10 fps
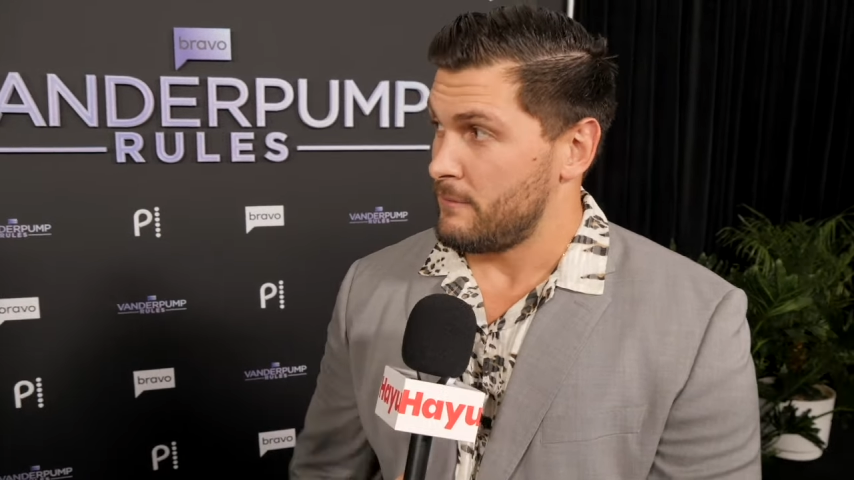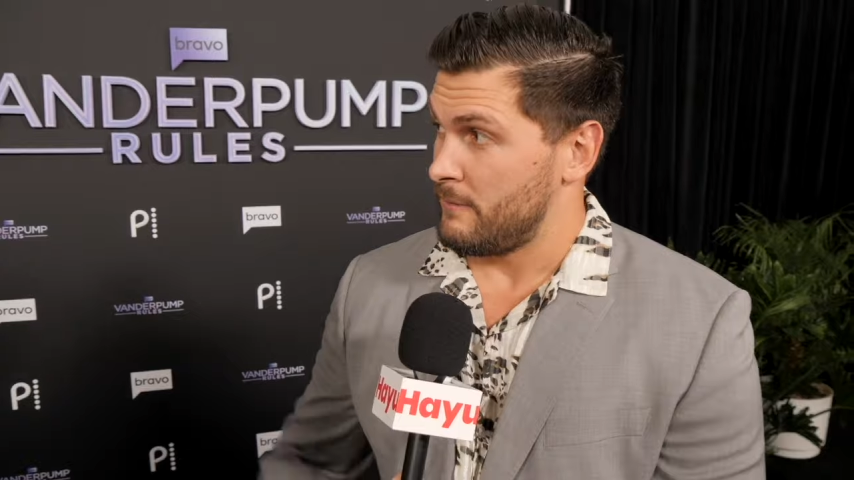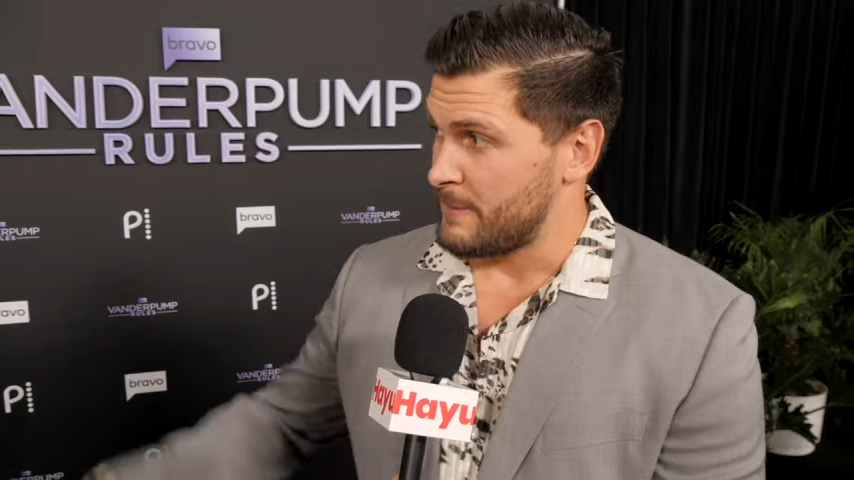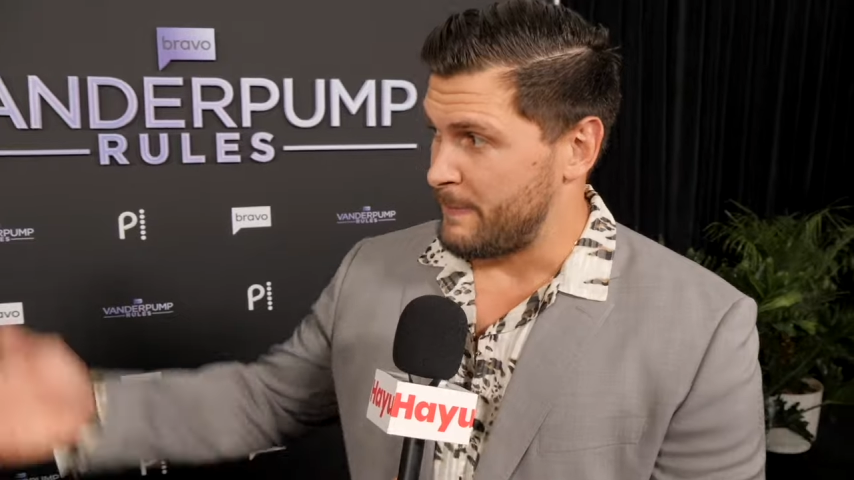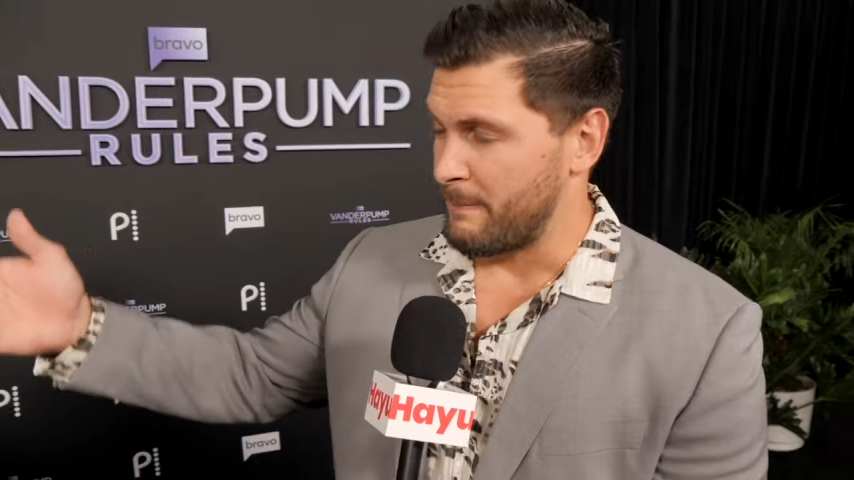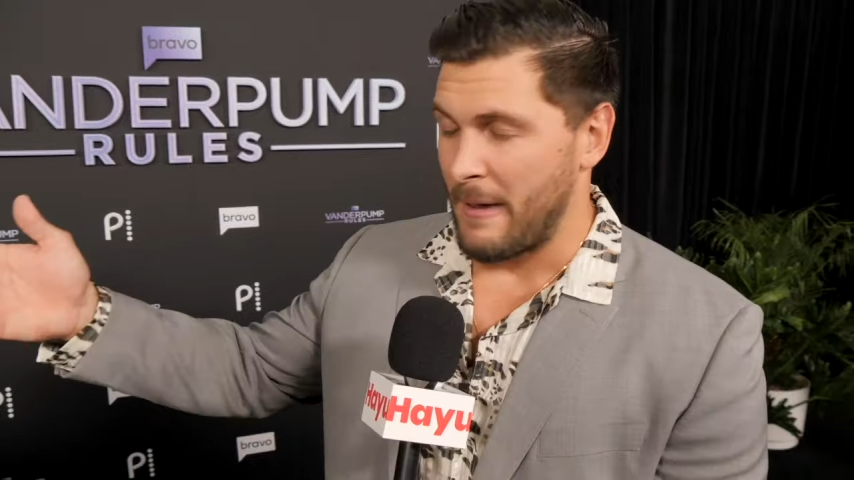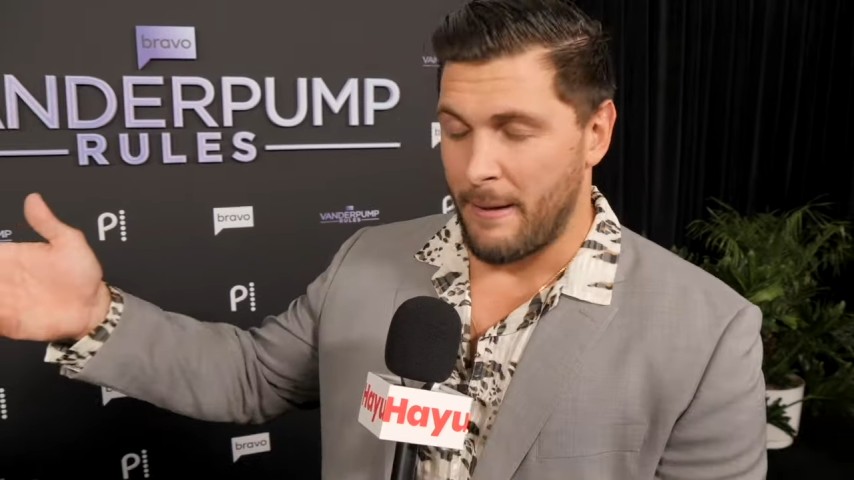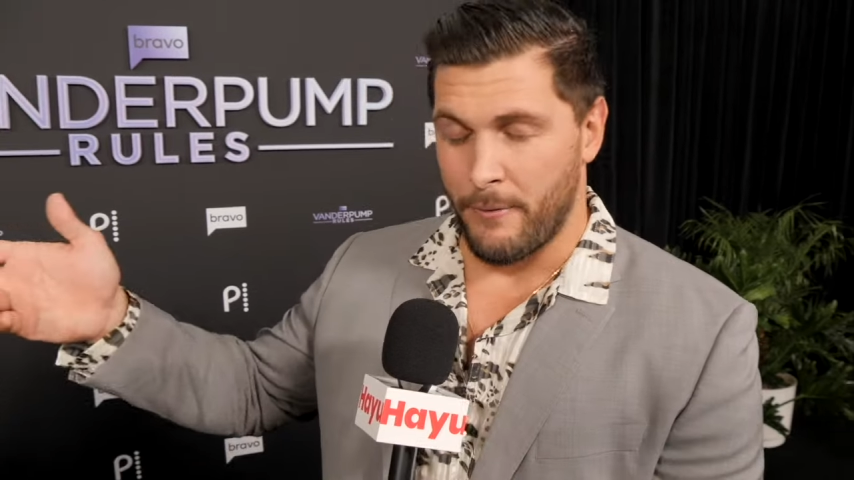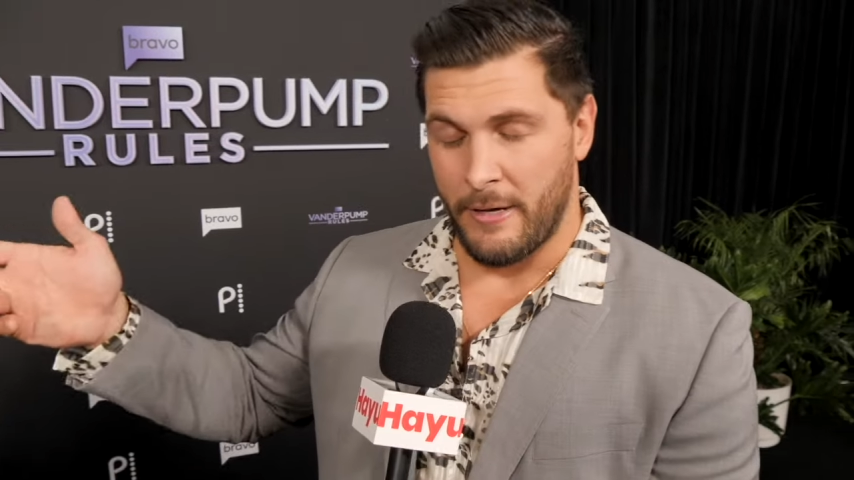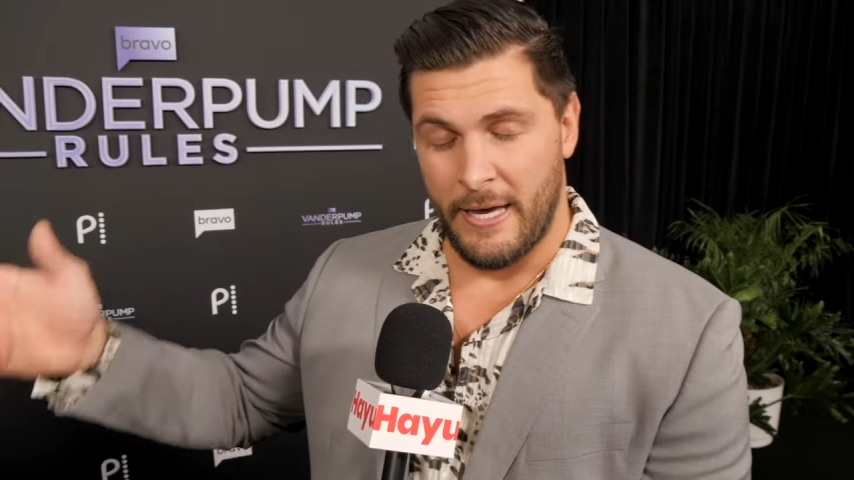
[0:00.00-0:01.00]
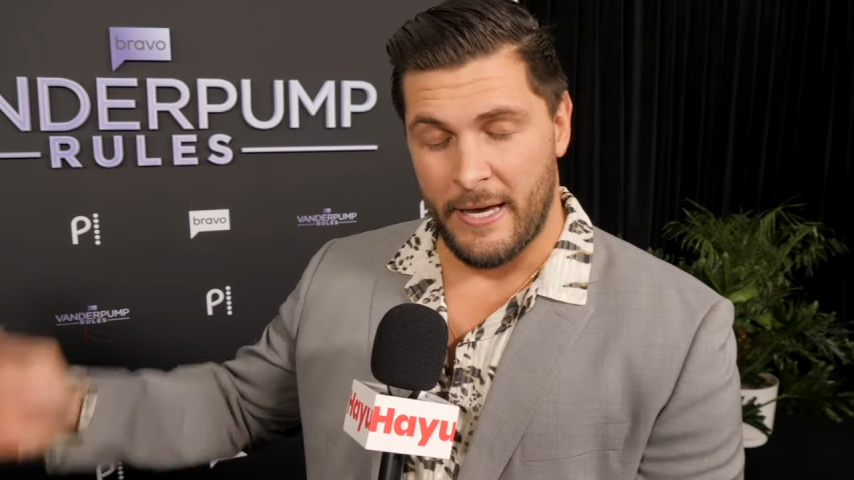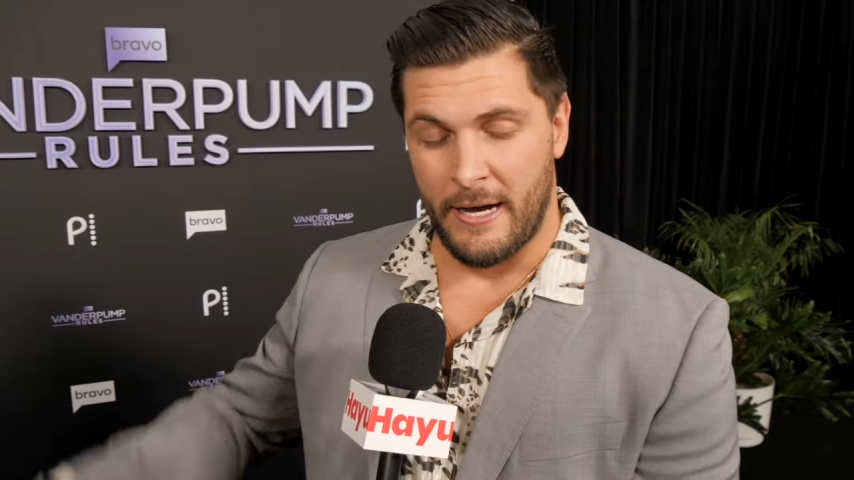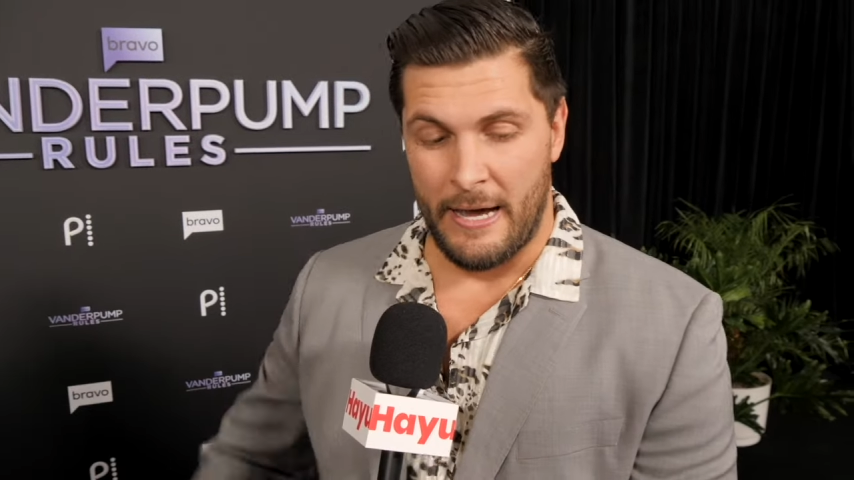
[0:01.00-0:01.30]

this big bad boy here,